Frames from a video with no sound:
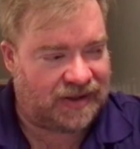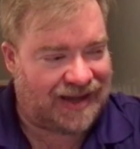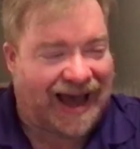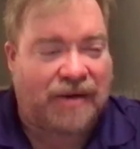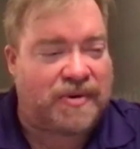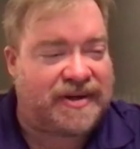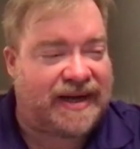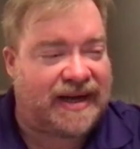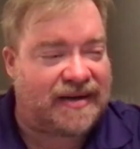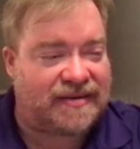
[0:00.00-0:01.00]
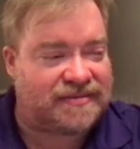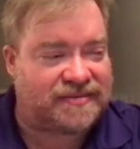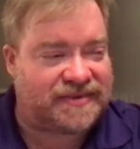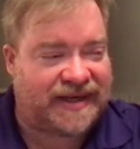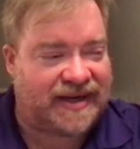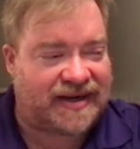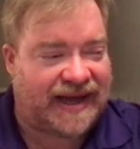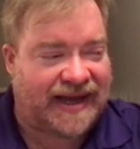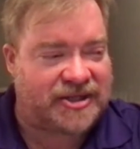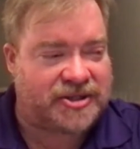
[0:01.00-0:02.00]
I would get the
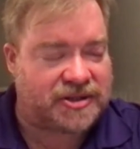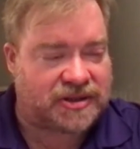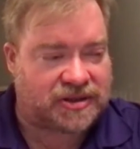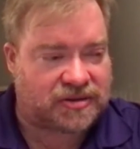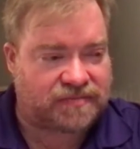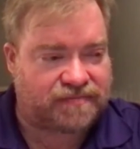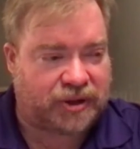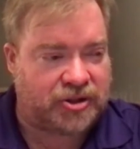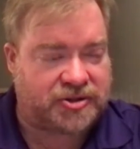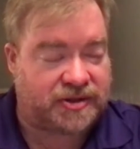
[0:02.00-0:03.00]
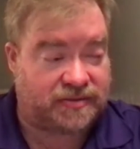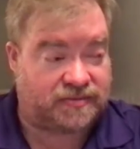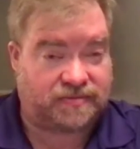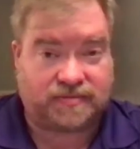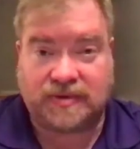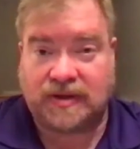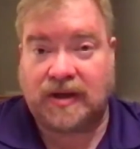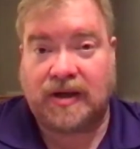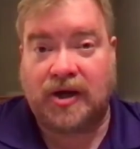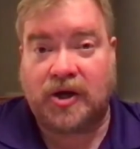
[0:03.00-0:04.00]
occasional person
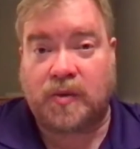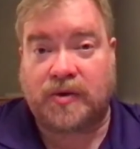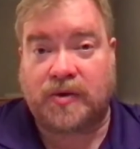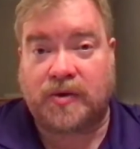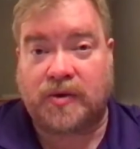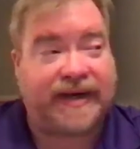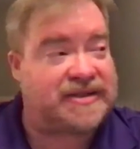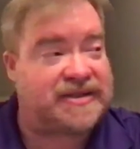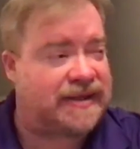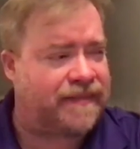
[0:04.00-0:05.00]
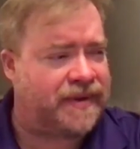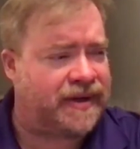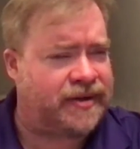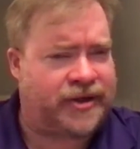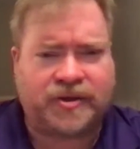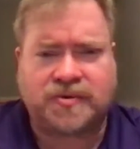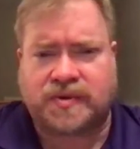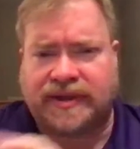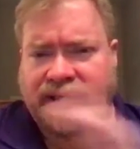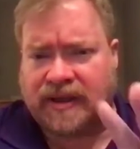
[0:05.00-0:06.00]
who would read something,
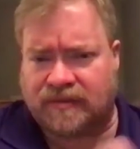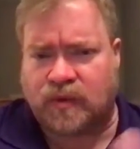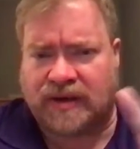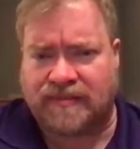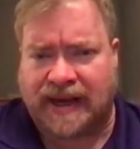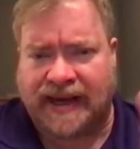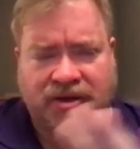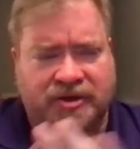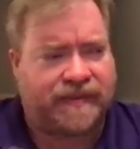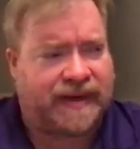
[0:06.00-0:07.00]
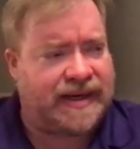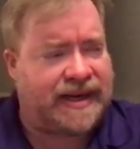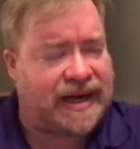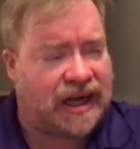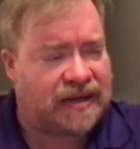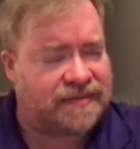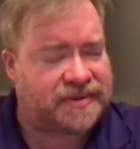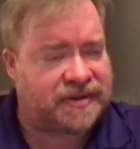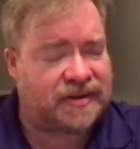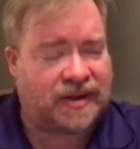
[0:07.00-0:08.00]
usually one of my LGBT columns,
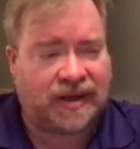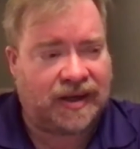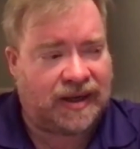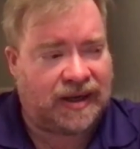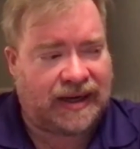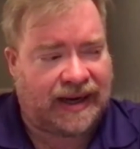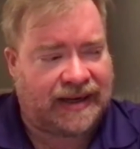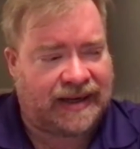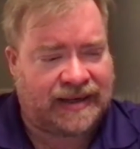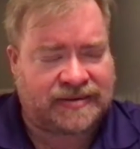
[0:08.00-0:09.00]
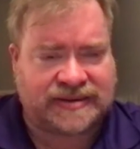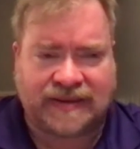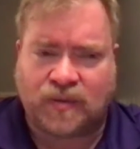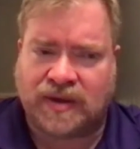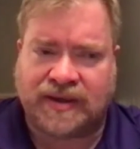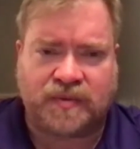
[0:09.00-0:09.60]
and someone